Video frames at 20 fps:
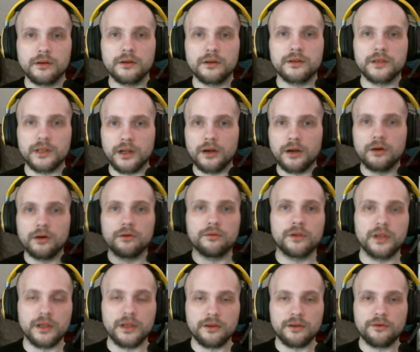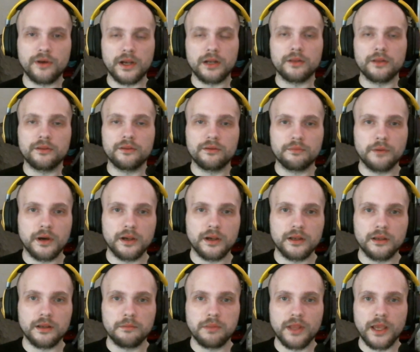We did great on this
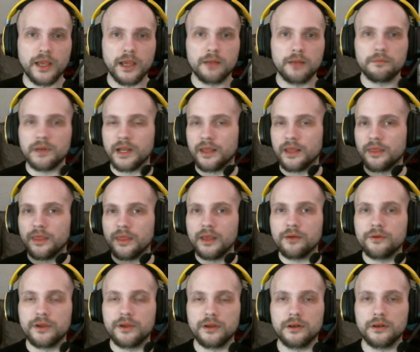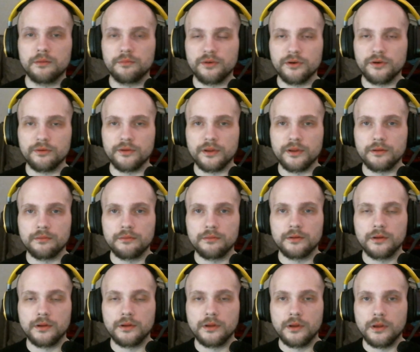marketing plan, but I think we could improve it
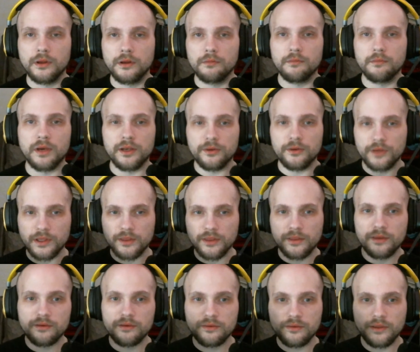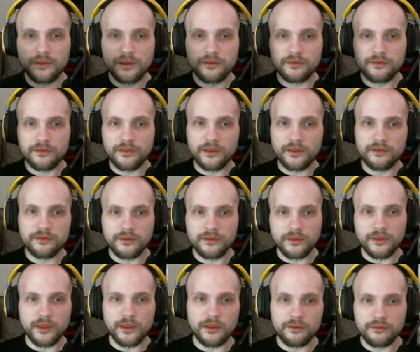by doing this, this, this,
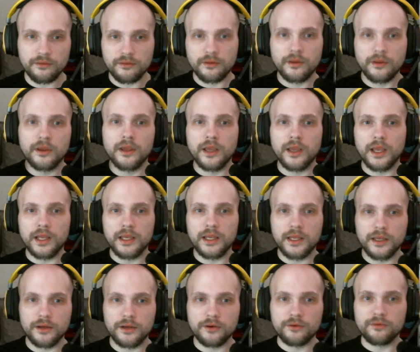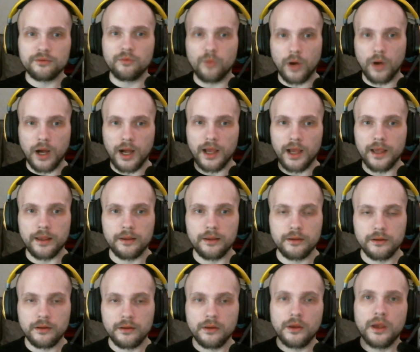and this. And here's why.
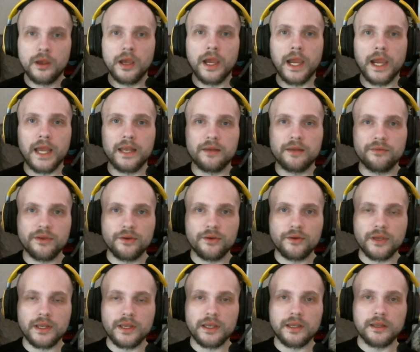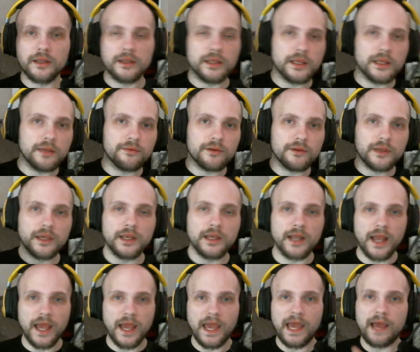And if you can even get
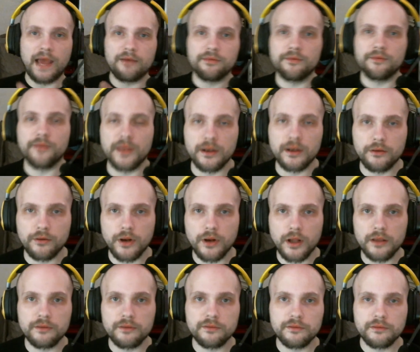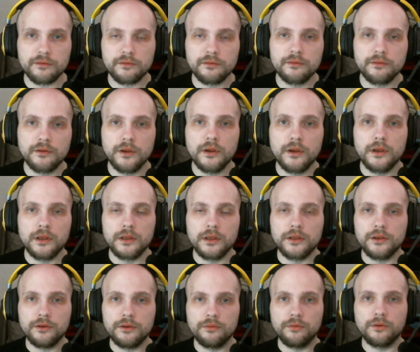half of that across,
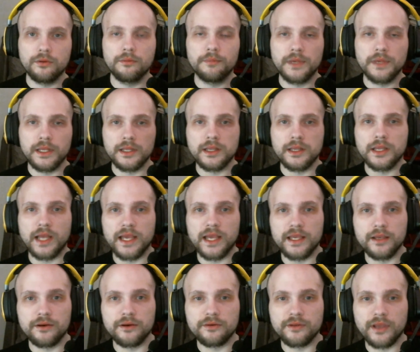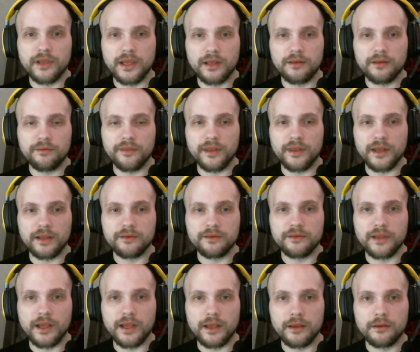you will be light years ahead of the next
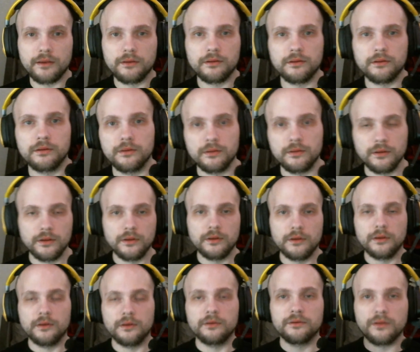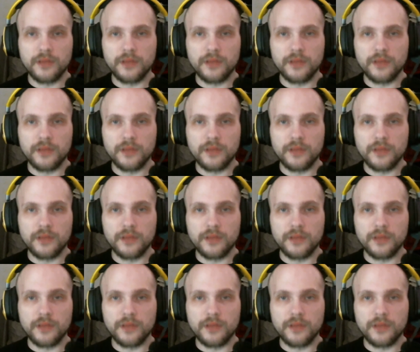guy. So